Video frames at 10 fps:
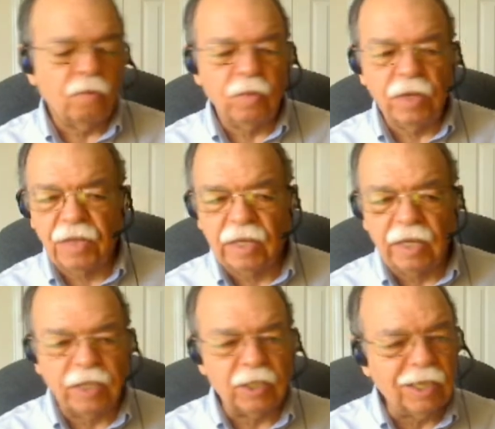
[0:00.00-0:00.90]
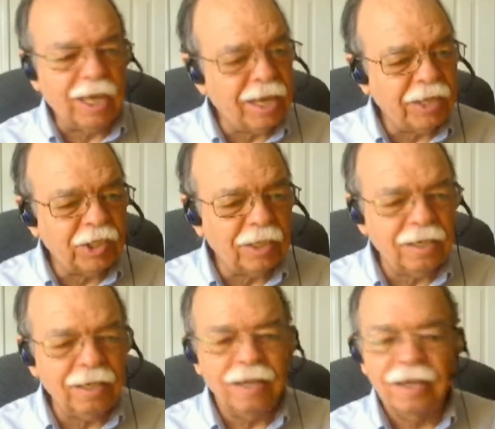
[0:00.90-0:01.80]
rethinking
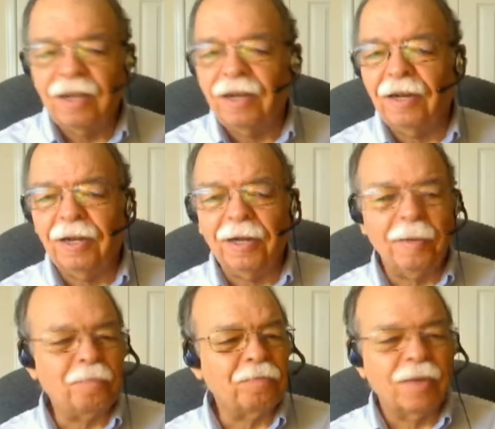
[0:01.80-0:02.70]
education, um,